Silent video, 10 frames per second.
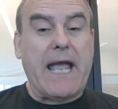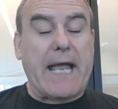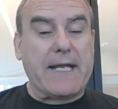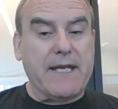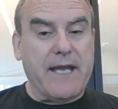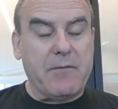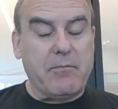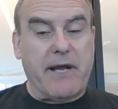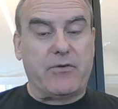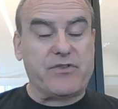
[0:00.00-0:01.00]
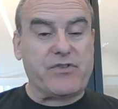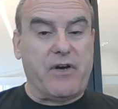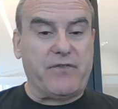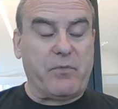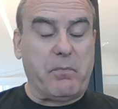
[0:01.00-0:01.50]
And yet
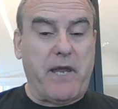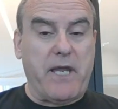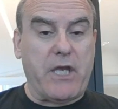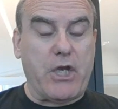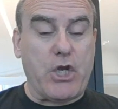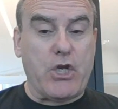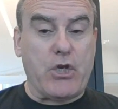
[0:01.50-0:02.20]
Microsoft is paying,